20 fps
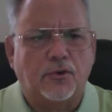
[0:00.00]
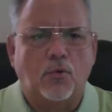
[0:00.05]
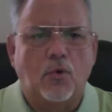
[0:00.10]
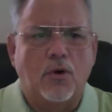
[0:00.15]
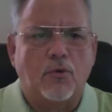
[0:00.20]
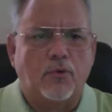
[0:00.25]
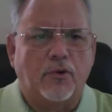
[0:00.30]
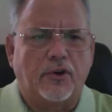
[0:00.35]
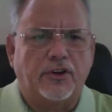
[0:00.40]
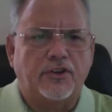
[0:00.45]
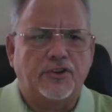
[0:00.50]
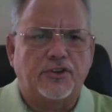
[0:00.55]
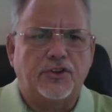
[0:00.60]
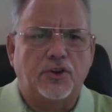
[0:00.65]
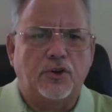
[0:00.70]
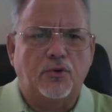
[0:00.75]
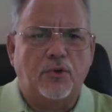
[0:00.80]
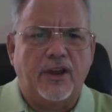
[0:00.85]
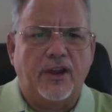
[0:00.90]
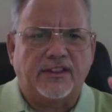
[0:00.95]
what we're going to
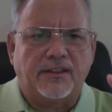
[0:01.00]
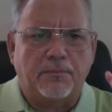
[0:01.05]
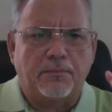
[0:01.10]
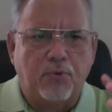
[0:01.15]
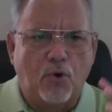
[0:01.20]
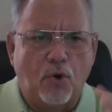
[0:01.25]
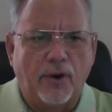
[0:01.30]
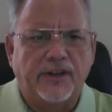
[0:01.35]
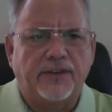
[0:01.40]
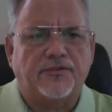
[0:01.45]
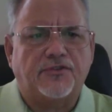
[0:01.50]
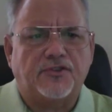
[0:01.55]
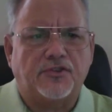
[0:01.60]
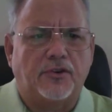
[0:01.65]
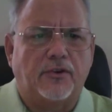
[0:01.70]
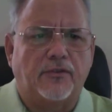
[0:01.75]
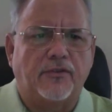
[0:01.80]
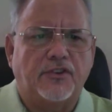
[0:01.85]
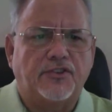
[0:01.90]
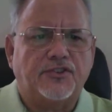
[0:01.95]
do at the point of
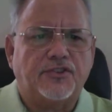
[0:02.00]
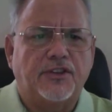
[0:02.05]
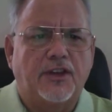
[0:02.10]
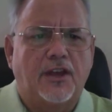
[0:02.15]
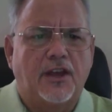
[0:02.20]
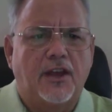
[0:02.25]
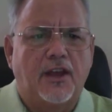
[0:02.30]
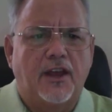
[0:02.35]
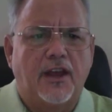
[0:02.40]
service,